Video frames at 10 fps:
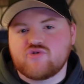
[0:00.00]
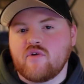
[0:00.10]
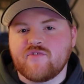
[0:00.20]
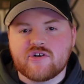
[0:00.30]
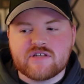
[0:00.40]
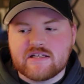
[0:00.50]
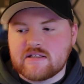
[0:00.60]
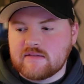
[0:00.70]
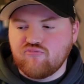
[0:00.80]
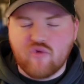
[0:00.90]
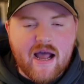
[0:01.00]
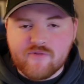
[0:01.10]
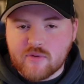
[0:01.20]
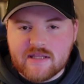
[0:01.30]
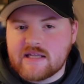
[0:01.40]
So if there's a
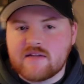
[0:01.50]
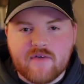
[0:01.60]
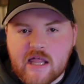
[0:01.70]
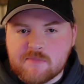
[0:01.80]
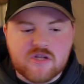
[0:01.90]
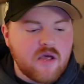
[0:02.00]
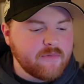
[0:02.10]
rivalry that develops